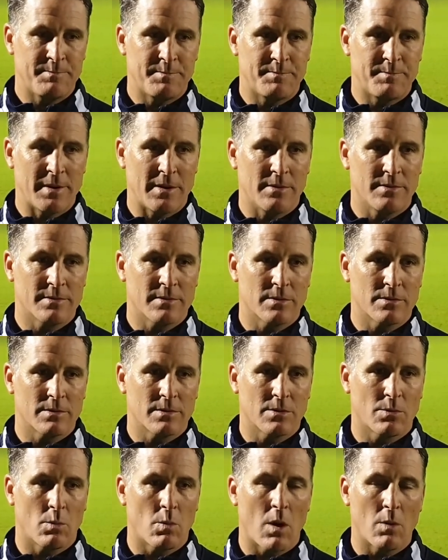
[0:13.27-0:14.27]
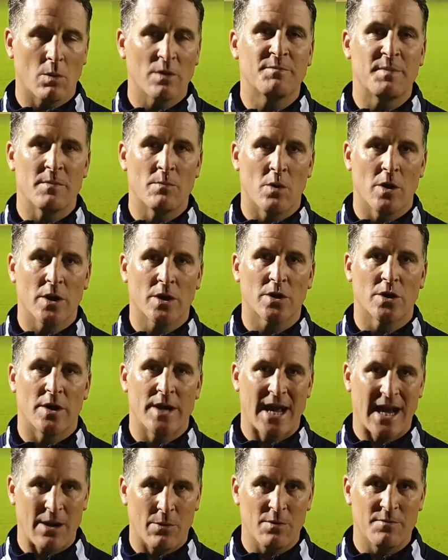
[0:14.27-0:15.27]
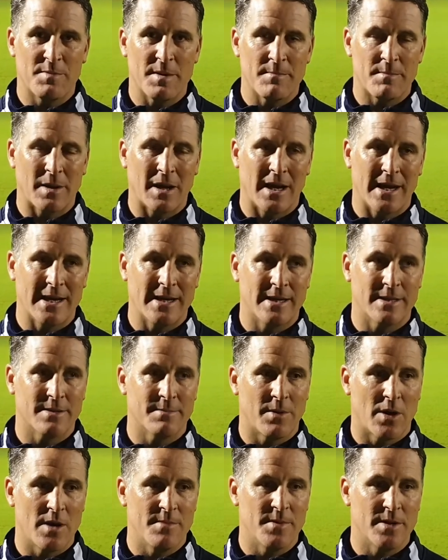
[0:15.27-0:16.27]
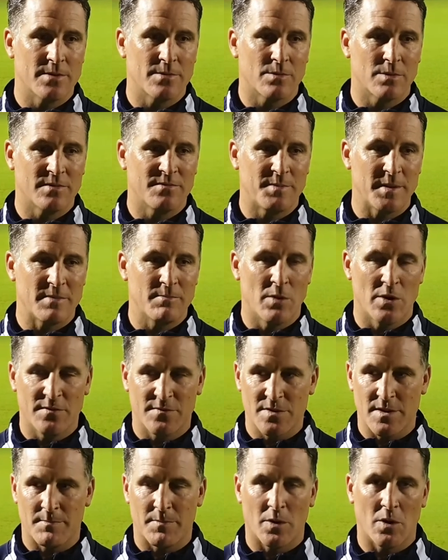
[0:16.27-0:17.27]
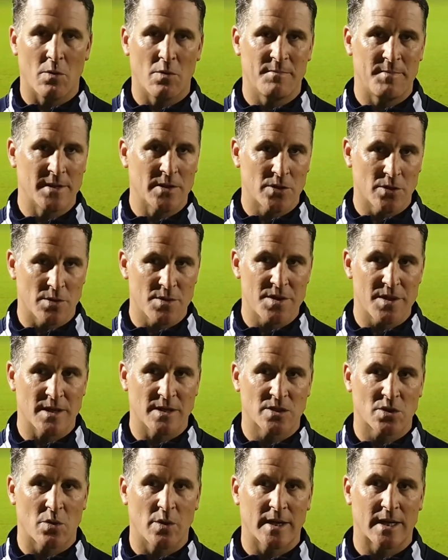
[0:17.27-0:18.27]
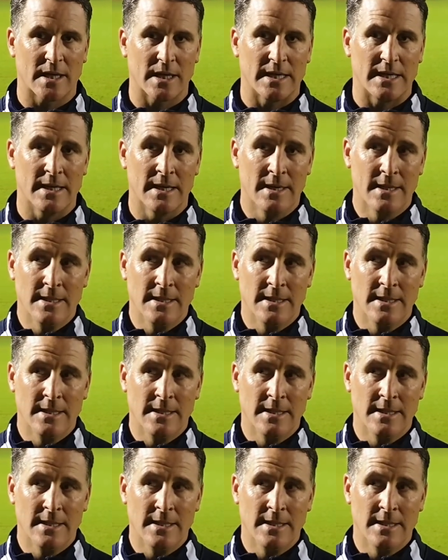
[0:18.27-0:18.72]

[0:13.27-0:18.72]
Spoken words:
But what we've been working on, how we've been playing at the moment, we've been moving the ball, we've been doing things quickly.